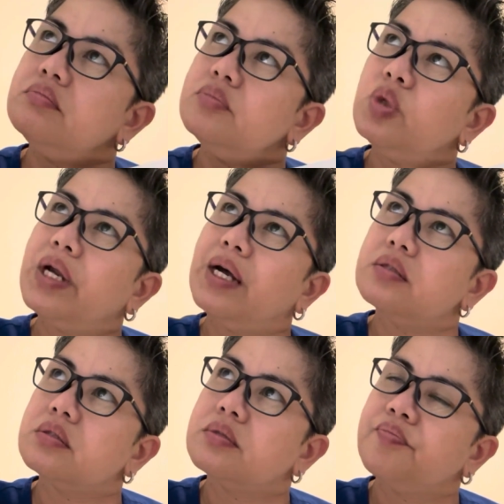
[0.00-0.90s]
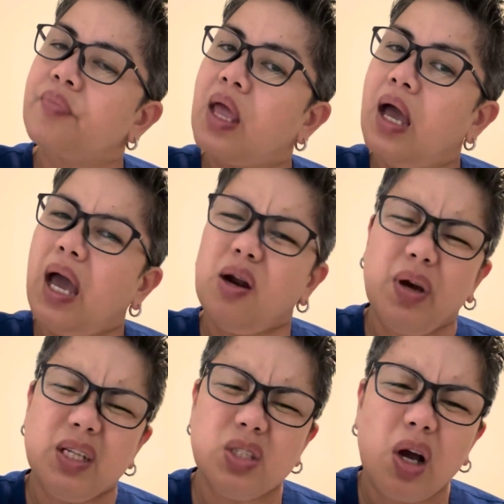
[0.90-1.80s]
What else? I don't
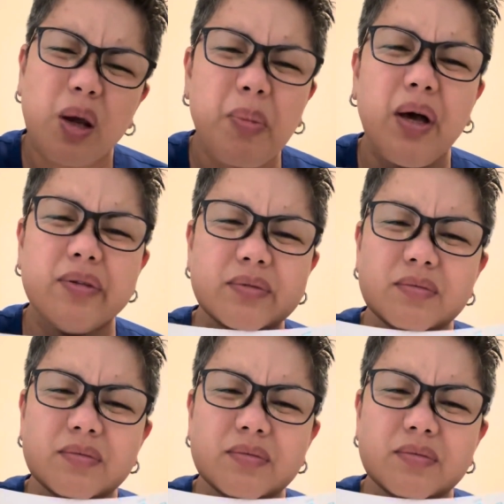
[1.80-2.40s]
want to talk about